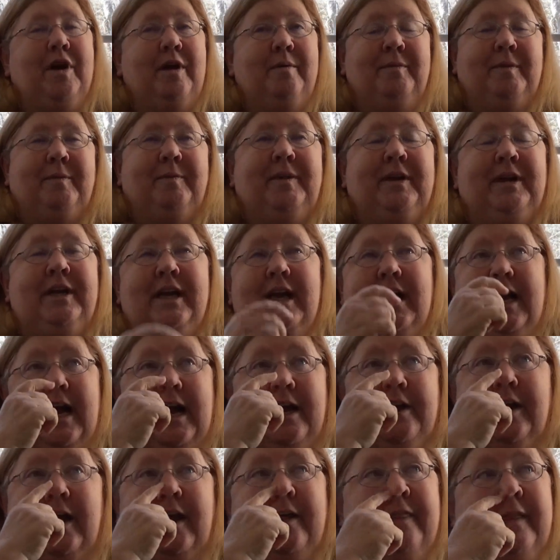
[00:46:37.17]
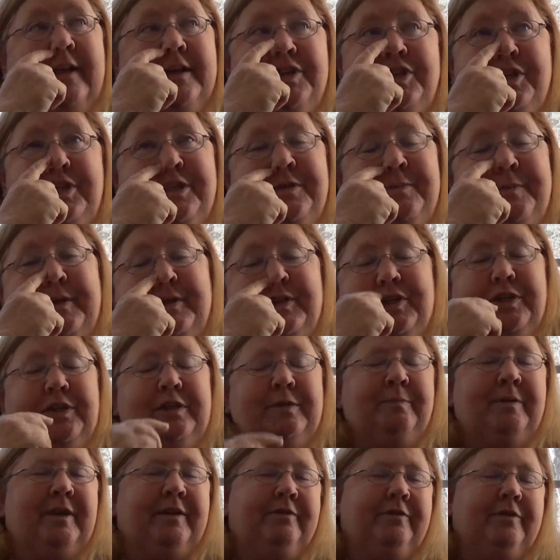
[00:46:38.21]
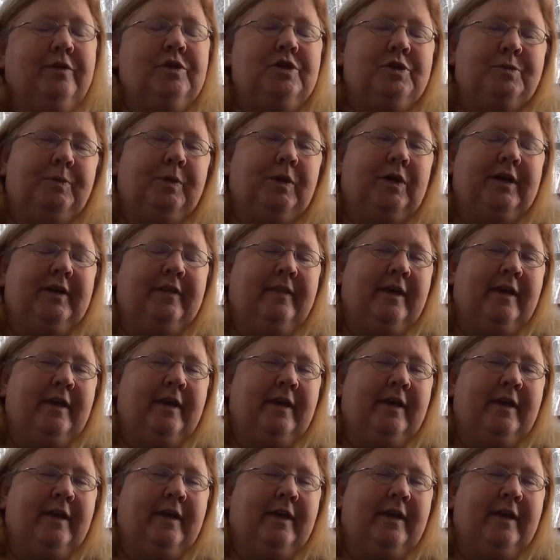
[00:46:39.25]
I mean, I, I think she's mentioned in my first book,